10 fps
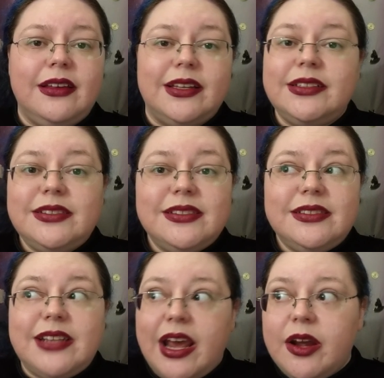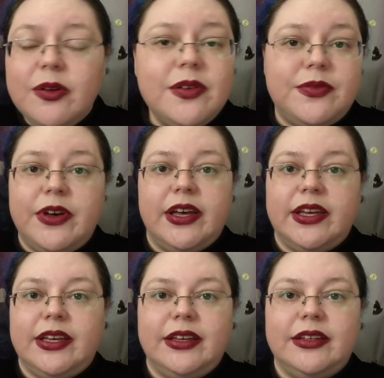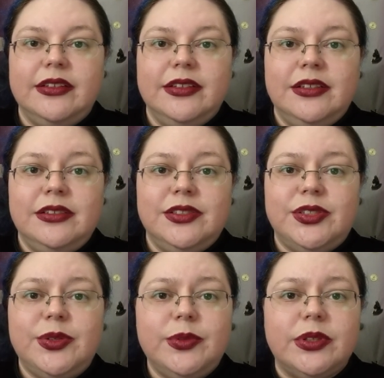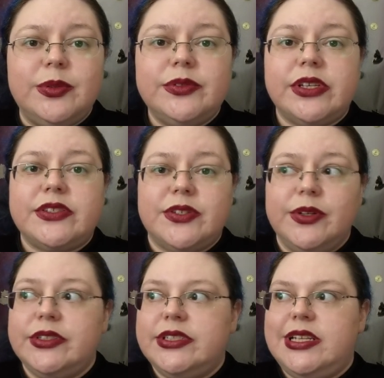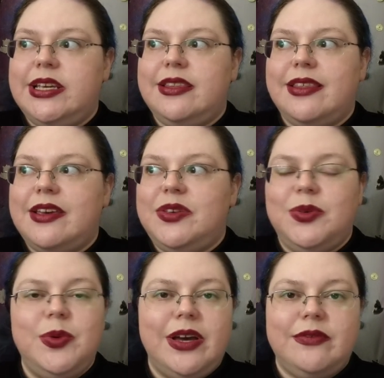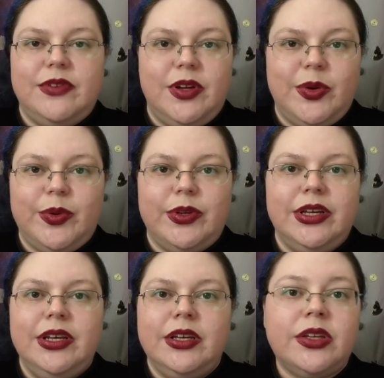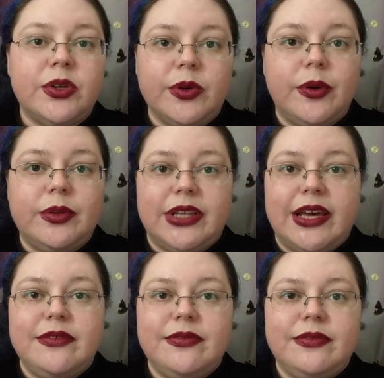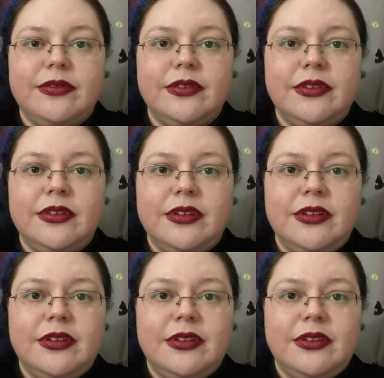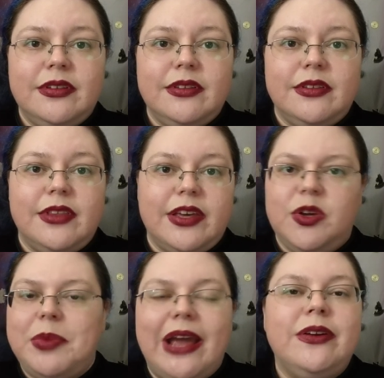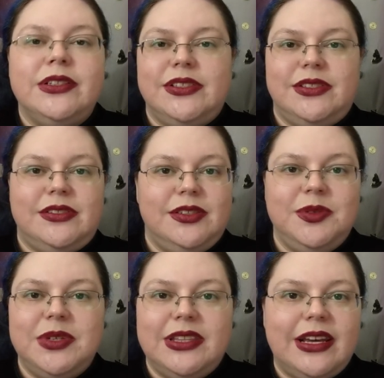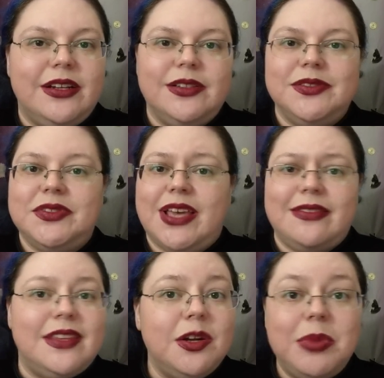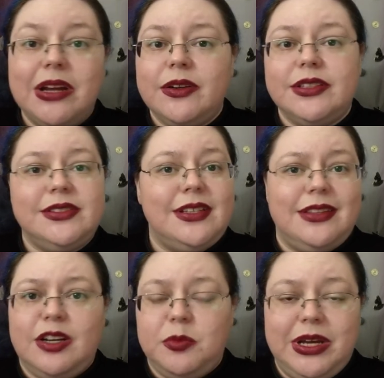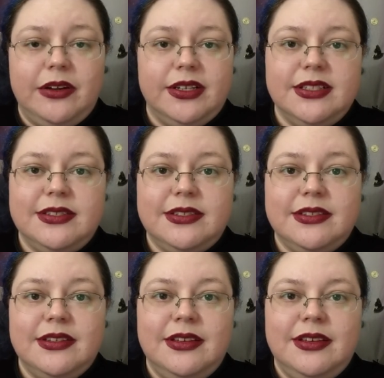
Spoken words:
"It's terrifying to lose a certainty that you have known your whole life. That your parents knew in theirs, and their parents, and their parents.